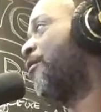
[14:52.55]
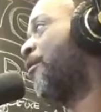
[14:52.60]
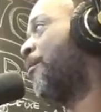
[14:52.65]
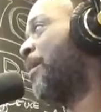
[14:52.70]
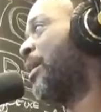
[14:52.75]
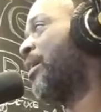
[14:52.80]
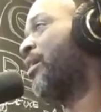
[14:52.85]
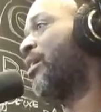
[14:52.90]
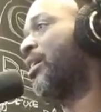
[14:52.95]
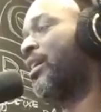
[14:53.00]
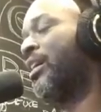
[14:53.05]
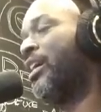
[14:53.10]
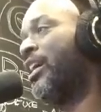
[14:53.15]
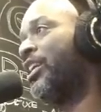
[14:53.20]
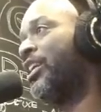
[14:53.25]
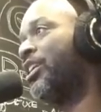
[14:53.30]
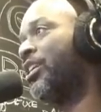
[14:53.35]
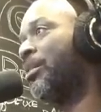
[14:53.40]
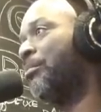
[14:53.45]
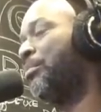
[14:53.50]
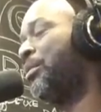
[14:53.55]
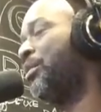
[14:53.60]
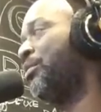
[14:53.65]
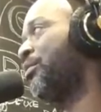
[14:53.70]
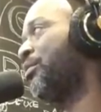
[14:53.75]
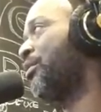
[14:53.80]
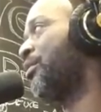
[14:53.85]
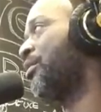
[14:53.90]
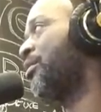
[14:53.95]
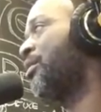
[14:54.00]
America in
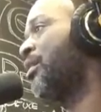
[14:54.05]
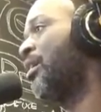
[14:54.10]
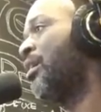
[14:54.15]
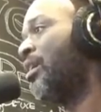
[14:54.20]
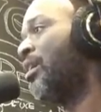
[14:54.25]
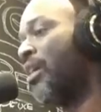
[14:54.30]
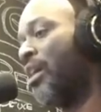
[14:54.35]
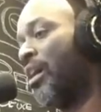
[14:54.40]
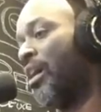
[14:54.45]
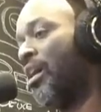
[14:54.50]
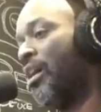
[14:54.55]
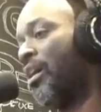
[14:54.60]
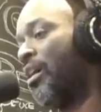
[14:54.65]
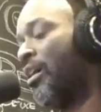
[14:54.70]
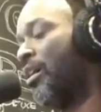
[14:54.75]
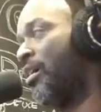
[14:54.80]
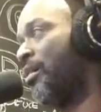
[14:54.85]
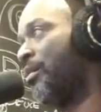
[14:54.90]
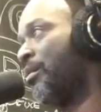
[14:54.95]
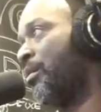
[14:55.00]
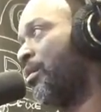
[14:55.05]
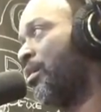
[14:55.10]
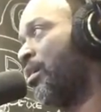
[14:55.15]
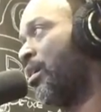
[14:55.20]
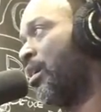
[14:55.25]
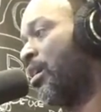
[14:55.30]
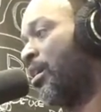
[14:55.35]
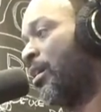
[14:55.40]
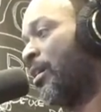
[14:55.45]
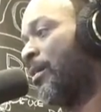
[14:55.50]
computer, uh,
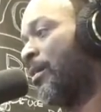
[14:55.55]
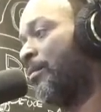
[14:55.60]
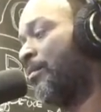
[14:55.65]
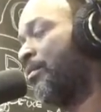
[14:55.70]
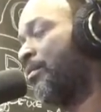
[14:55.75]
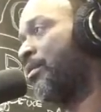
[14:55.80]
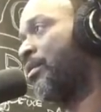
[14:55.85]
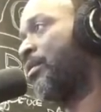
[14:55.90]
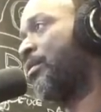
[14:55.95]
um,